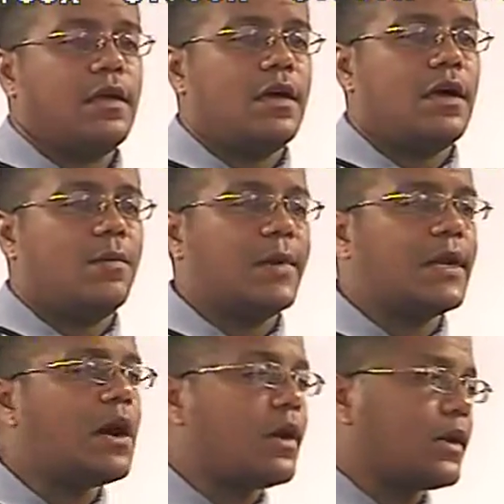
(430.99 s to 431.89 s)
uh, when
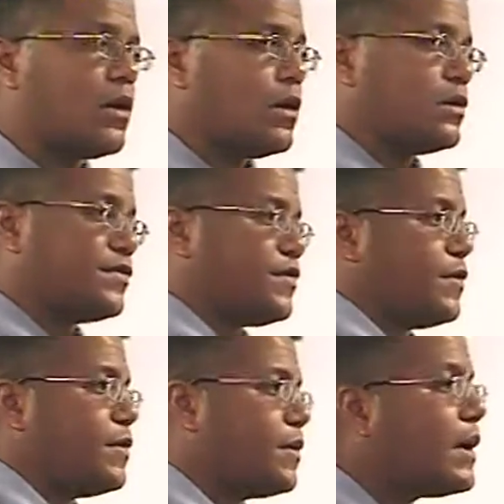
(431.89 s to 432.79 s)
God calls
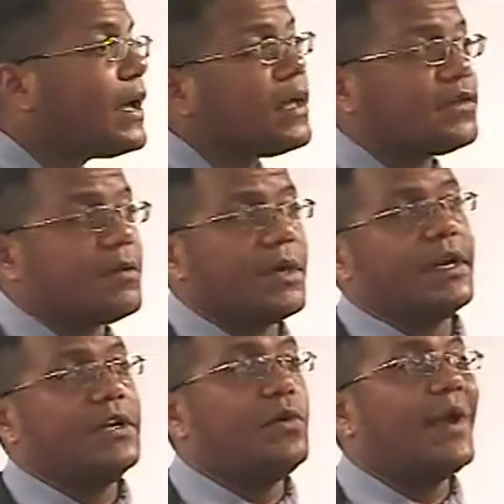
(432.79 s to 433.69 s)
for somebody
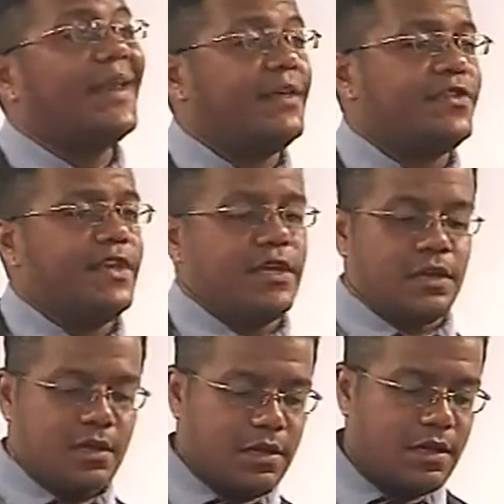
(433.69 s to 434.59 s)
to do anything,
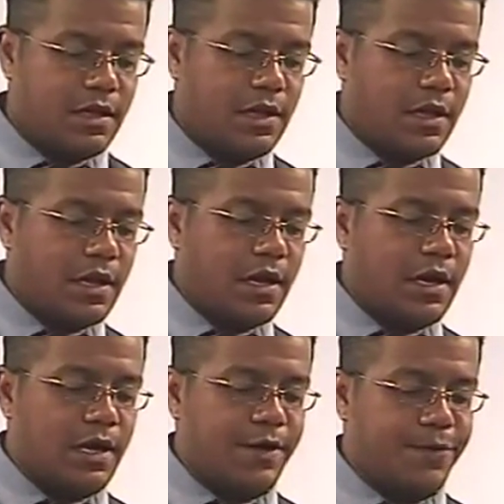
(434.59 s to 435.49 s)

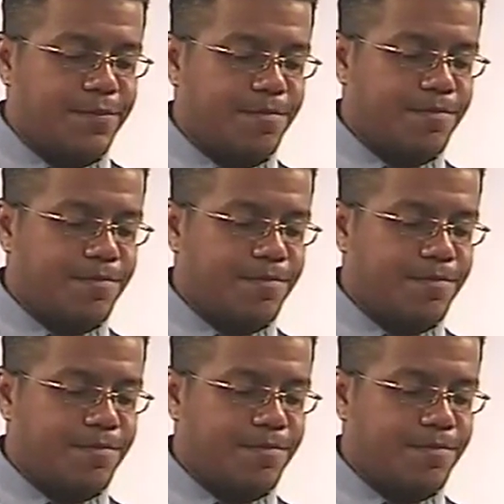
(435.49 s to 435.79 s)
um,